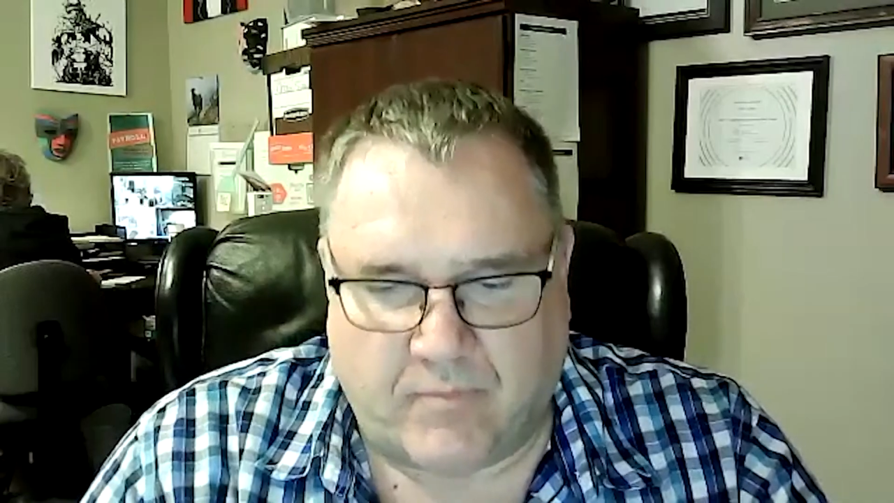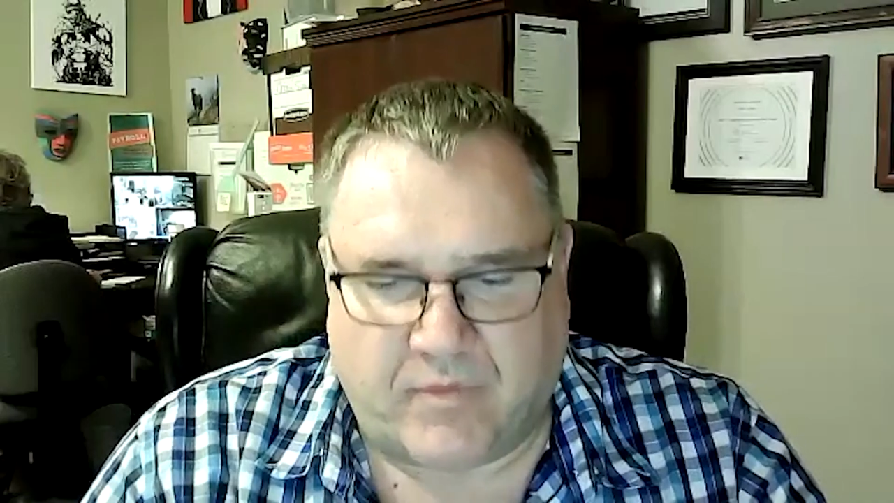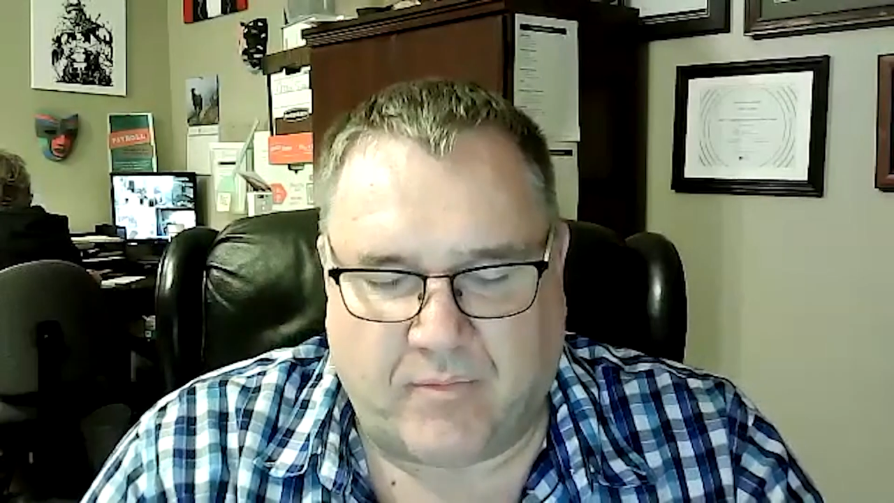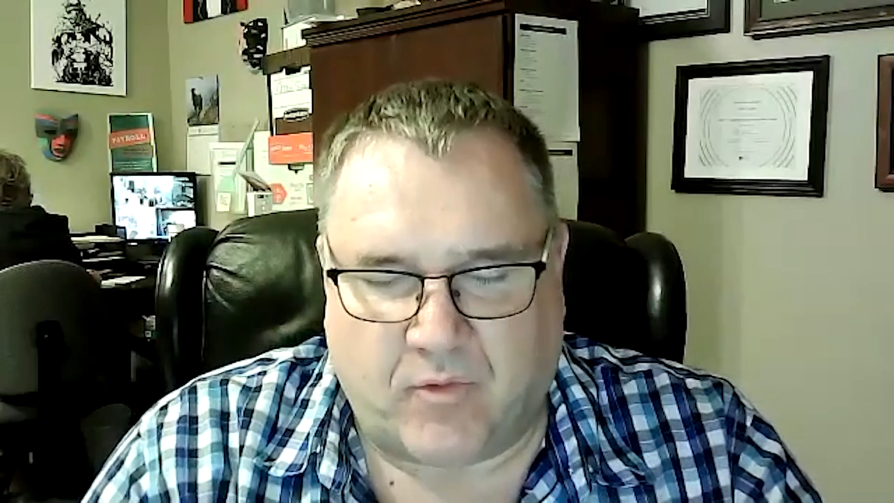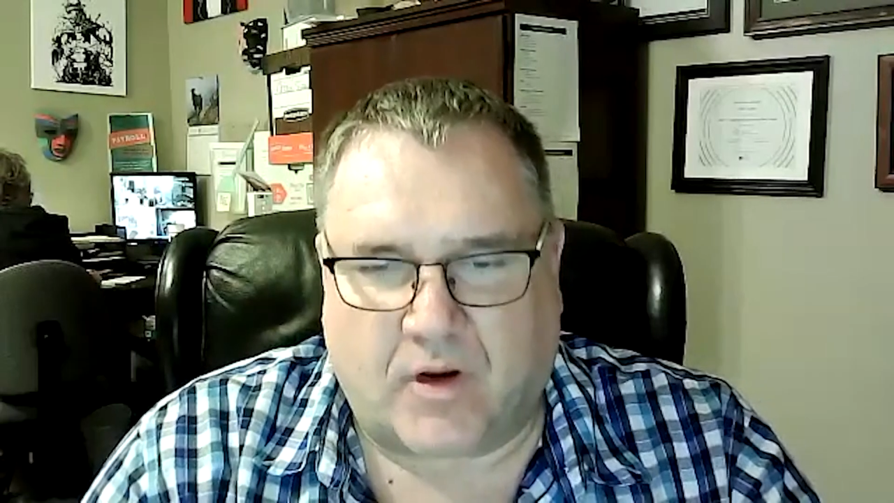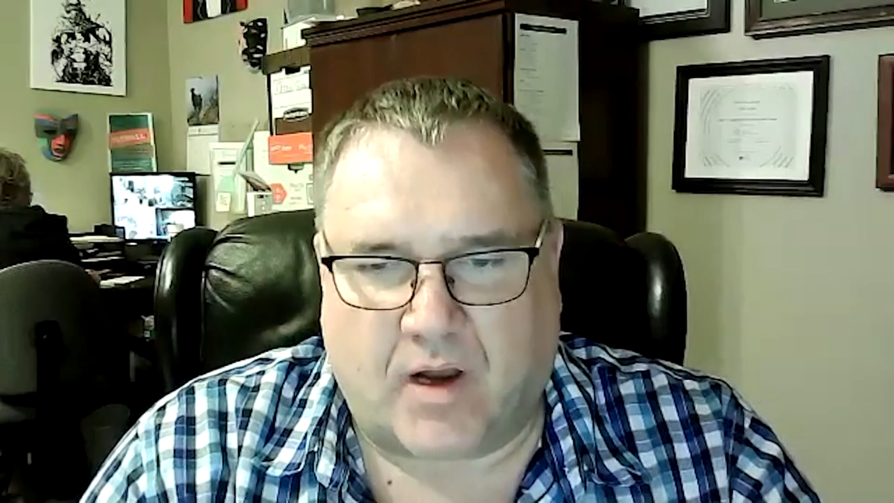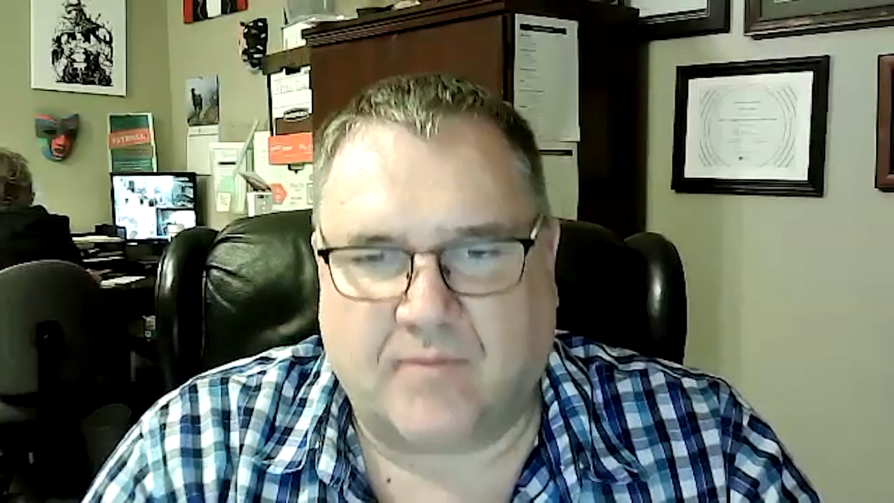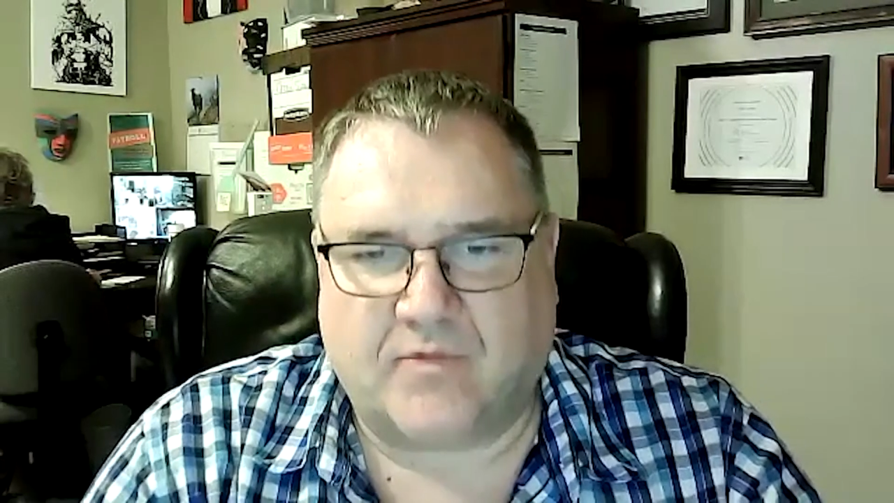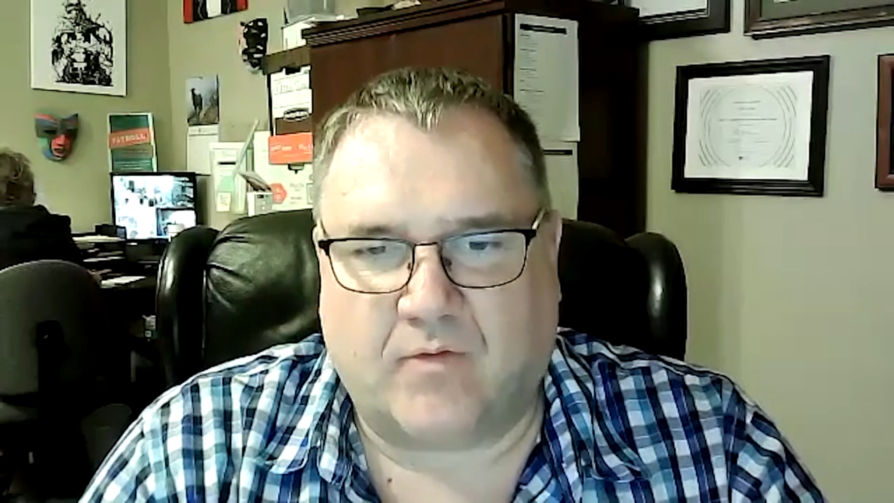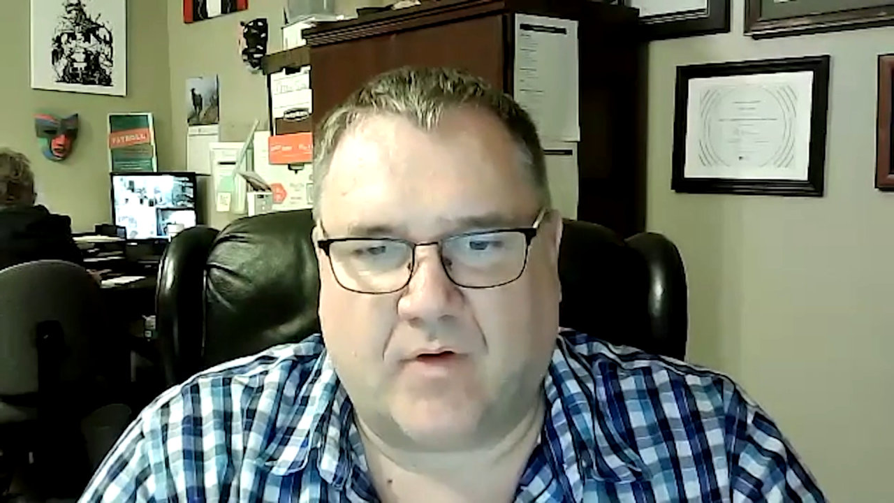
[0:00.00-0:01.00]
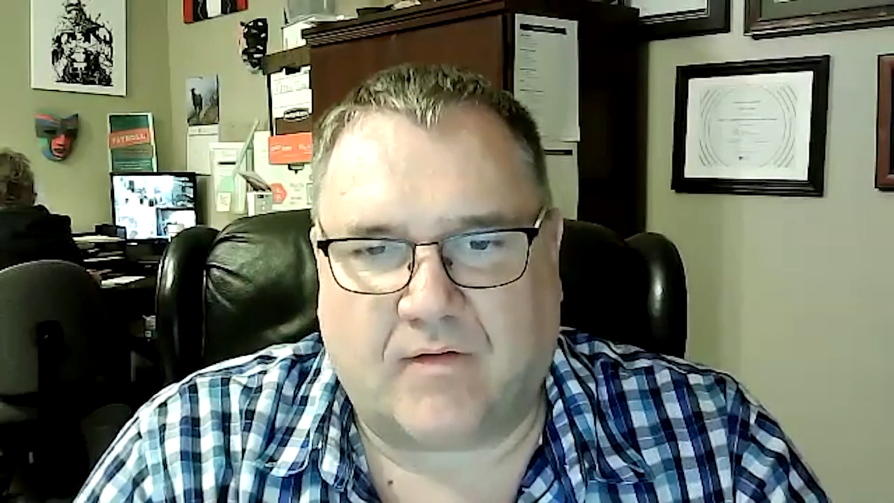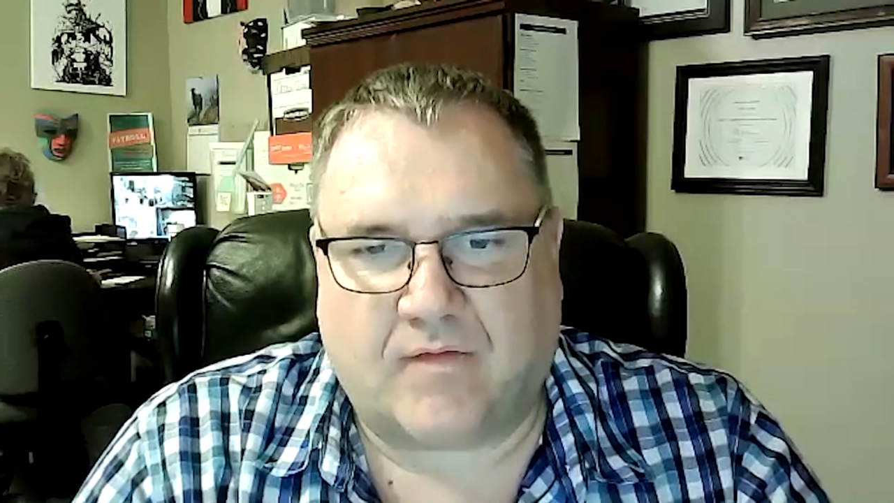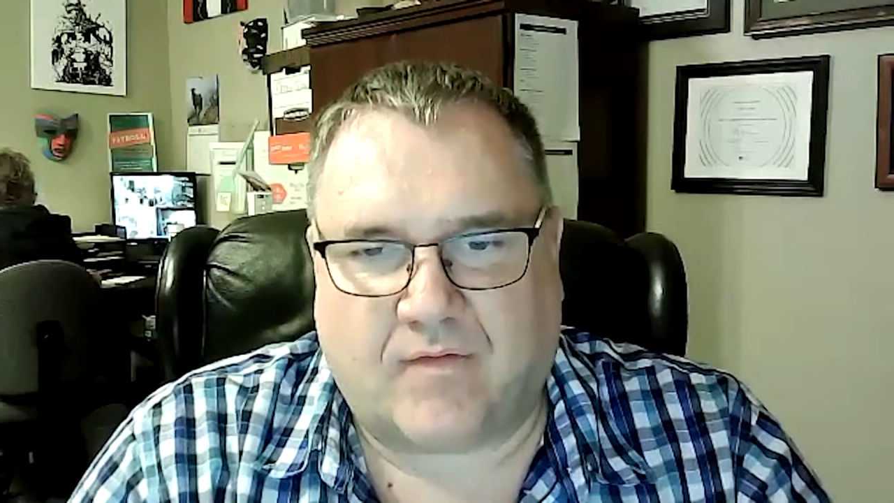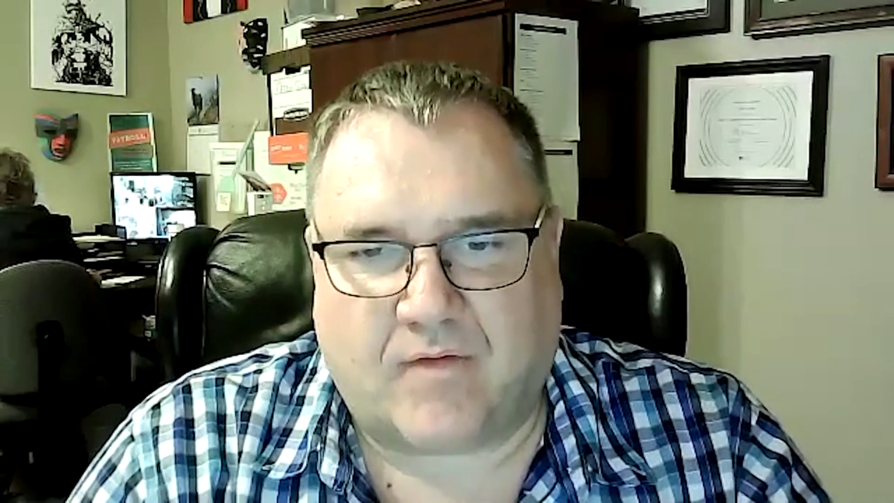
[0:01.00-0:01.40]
people come to us,